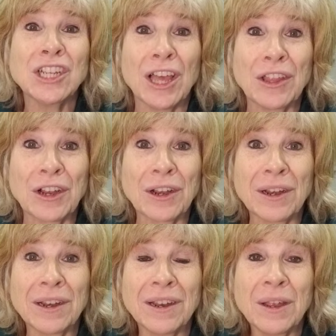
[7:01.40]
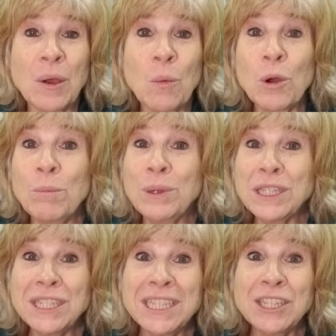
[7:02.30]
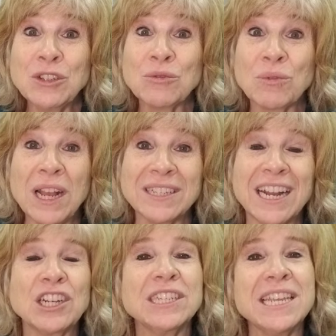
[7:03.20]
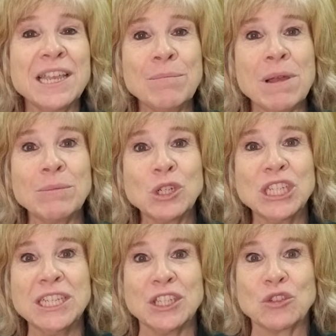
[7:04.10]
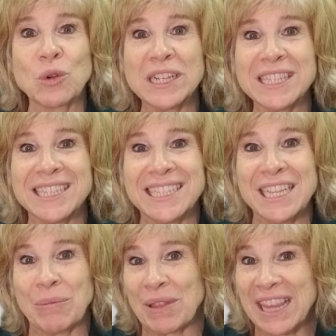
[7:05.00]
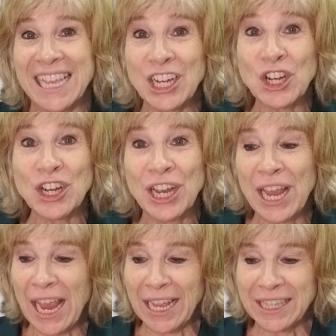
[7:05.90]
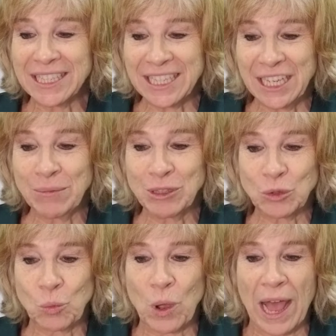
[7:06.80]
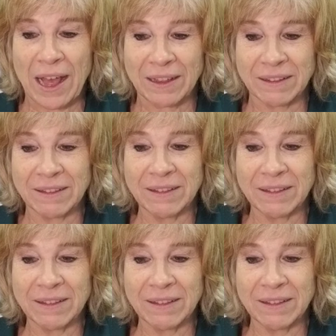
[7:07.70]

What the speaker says: other. We're building trust. Our team members need to trust the team leader and the team as well.